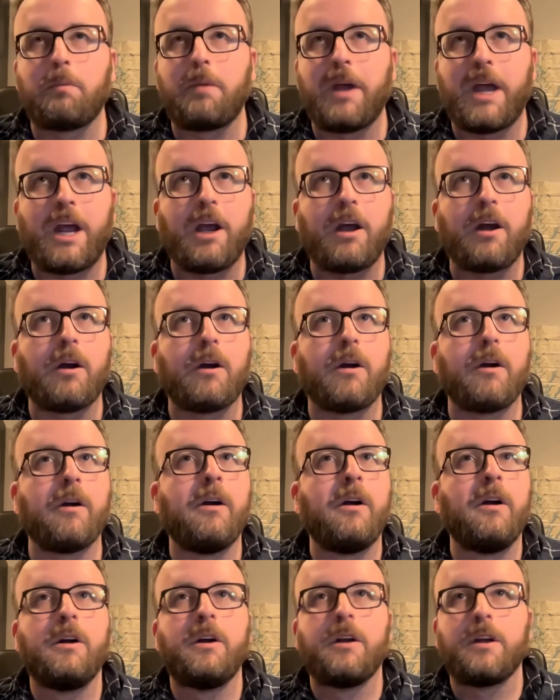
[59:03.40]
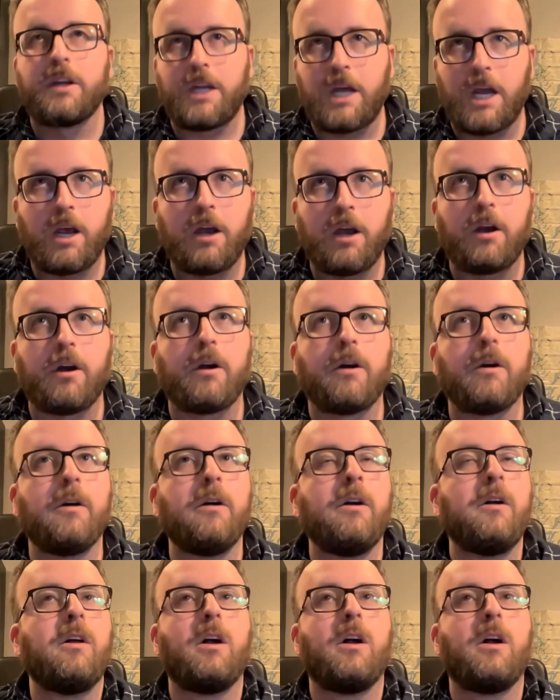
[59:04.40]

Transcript: repair, care,